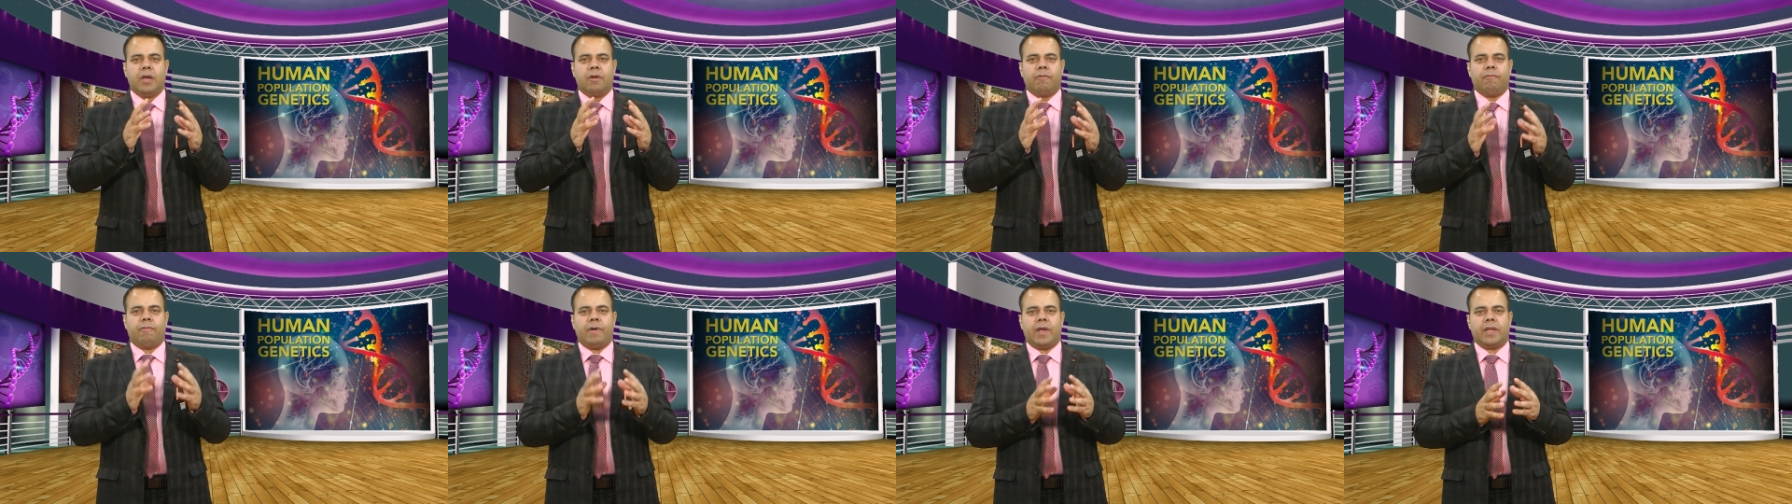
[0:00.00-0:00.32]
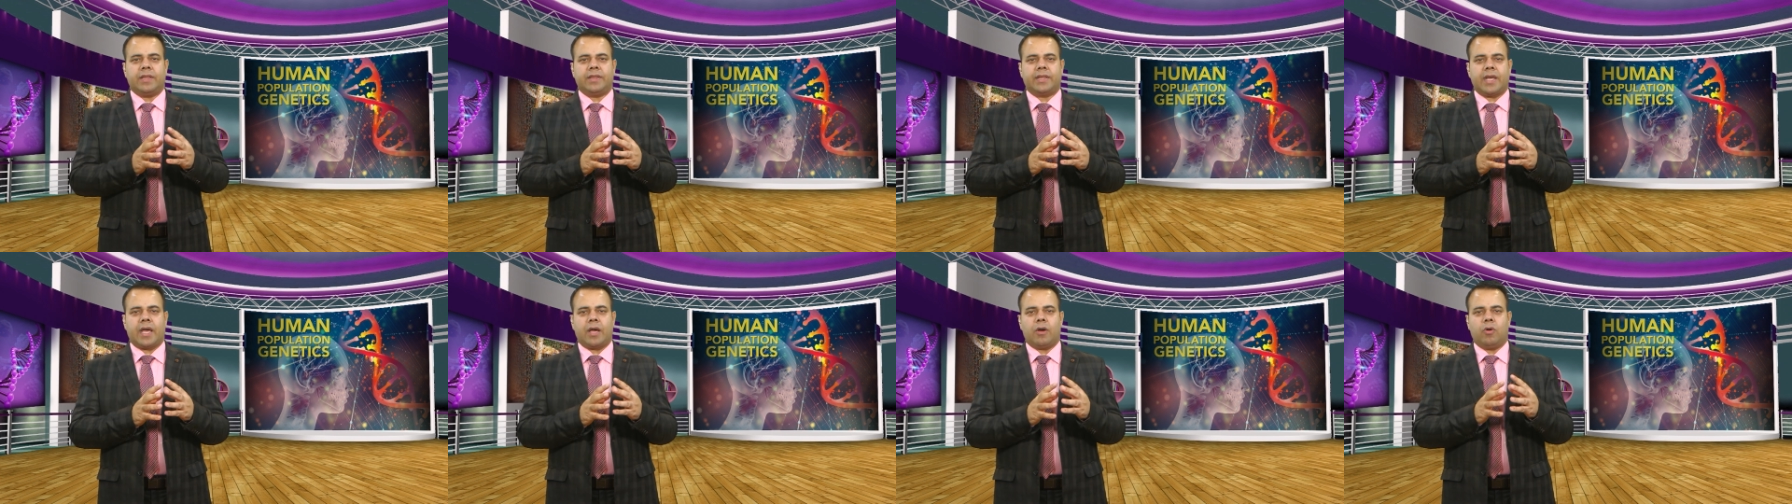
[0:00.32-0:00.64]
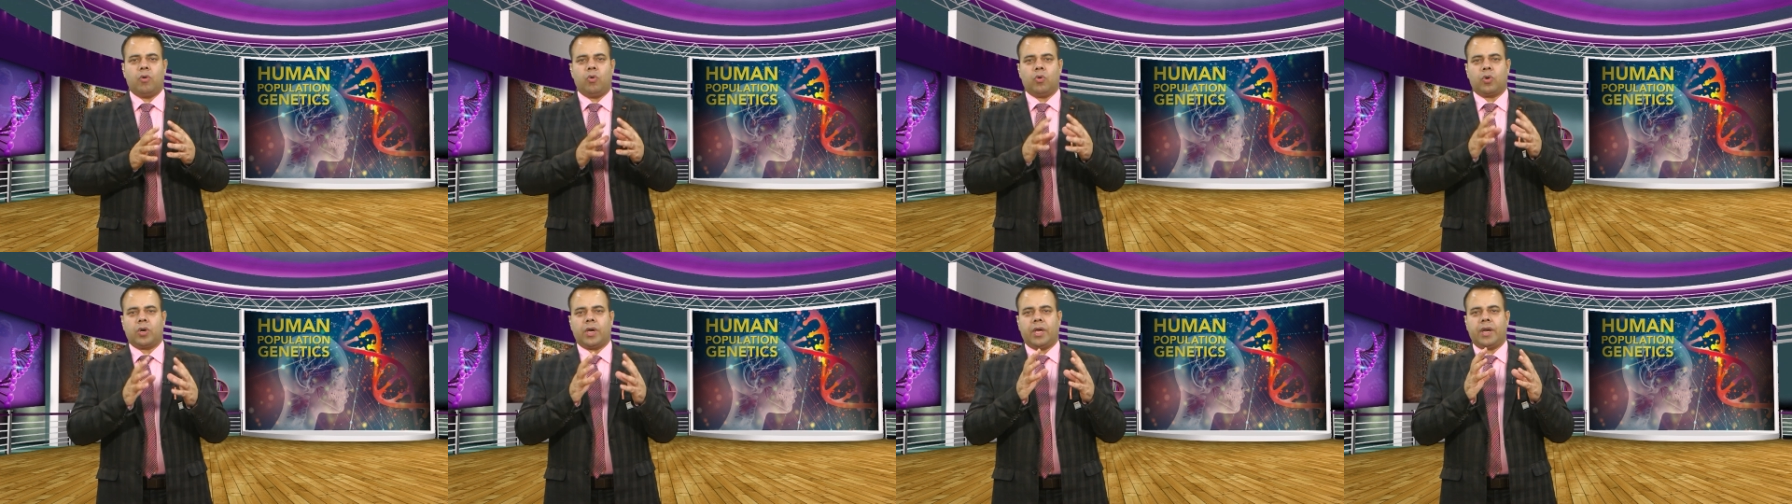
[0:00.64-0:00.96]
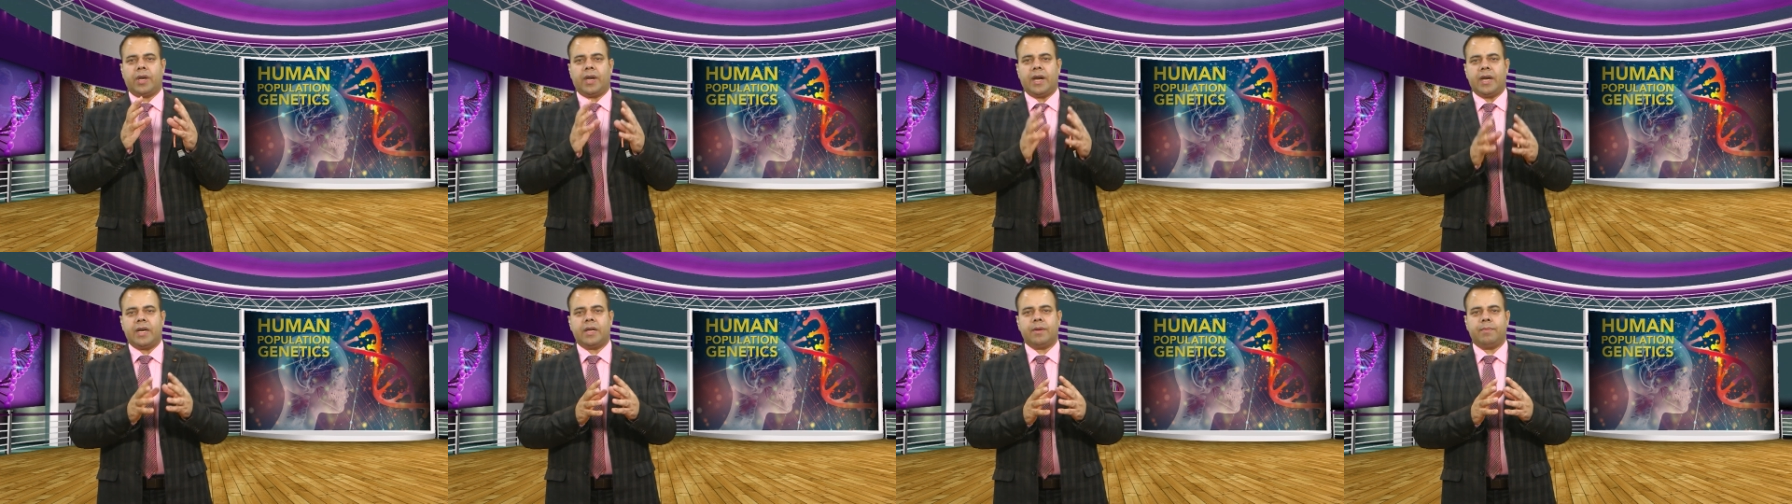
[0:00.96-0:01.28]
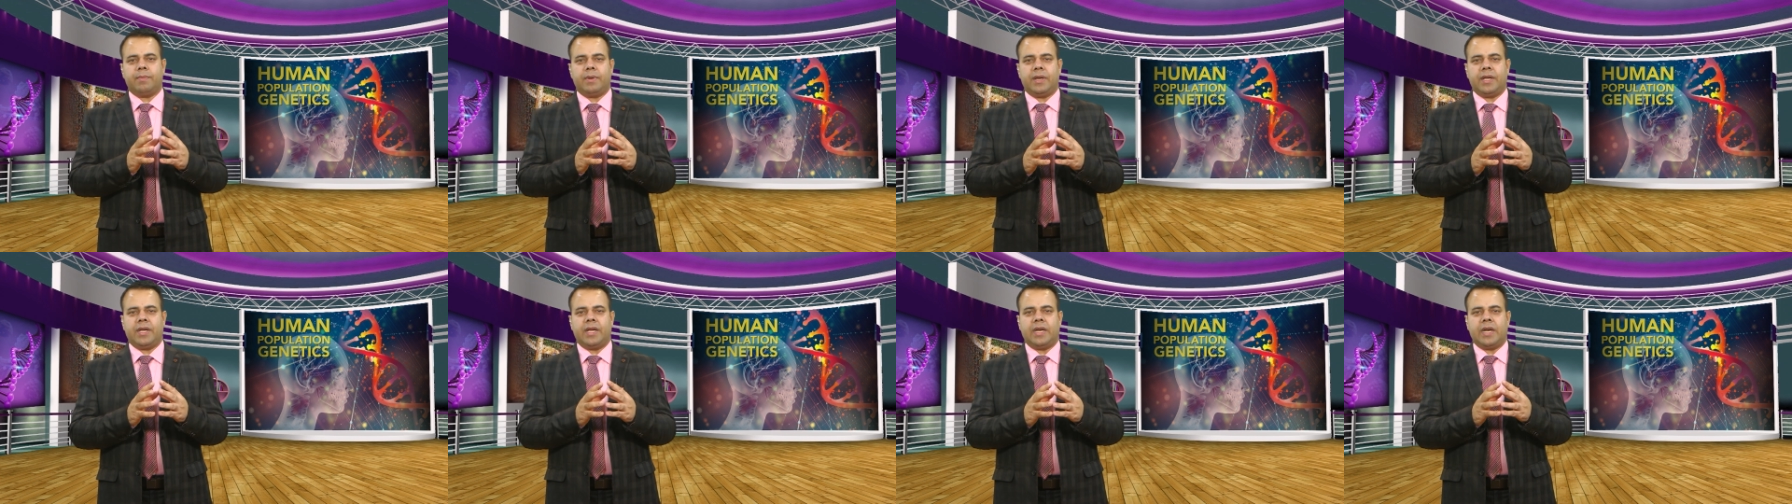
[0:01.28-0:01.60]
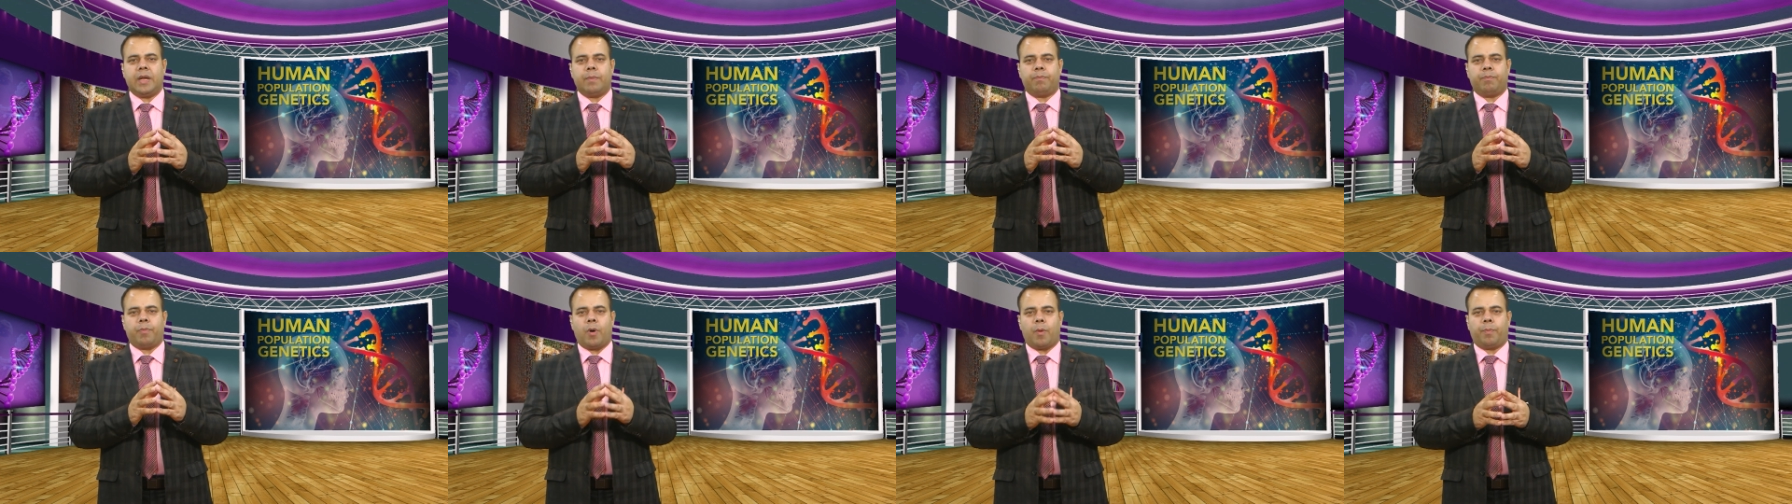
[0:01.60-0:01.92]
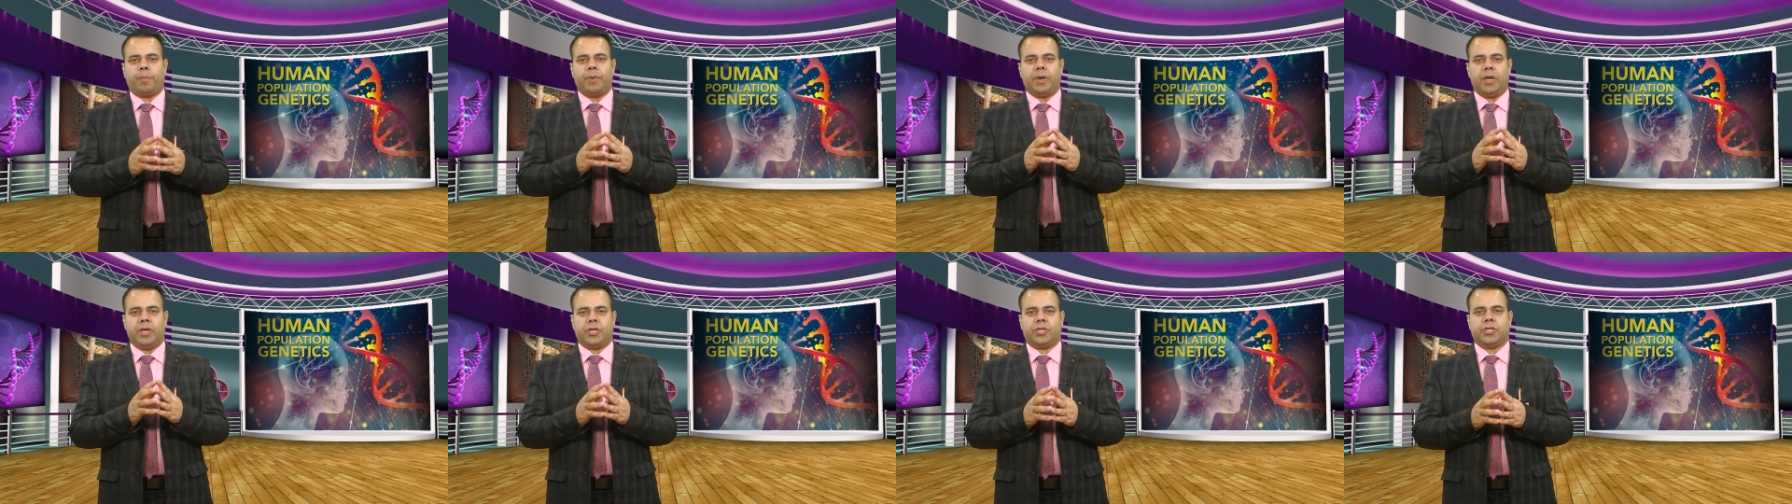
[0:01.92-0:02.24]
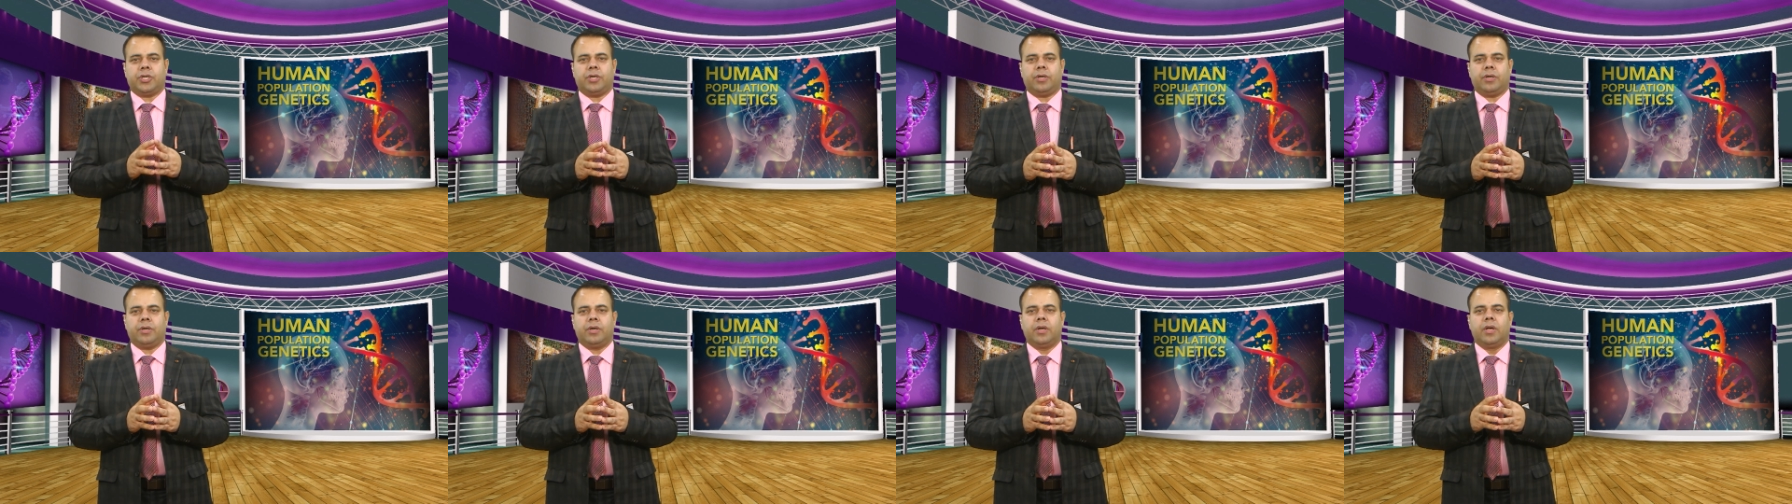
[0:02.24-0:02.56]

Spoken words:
when they occur randomly in a population.